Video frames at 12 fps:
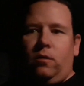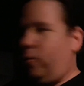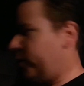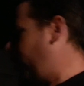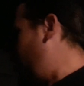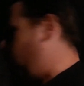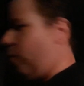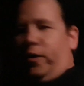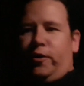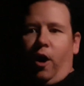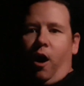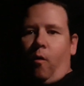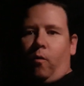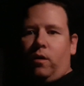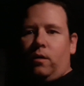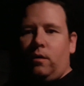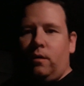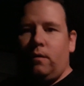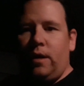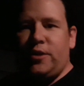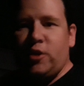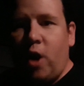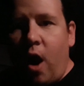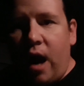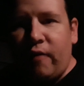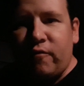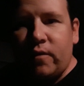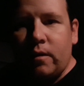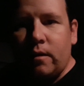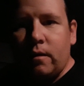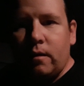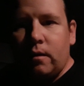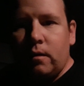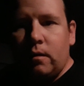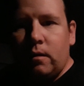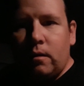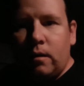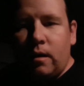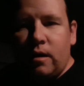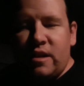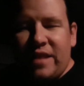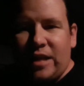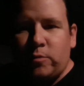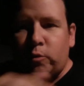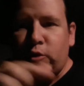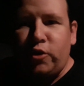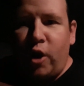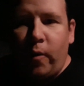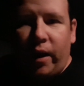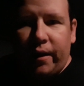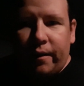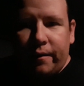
Where'd he go? Where'd he go? He took off. That's what they're doing.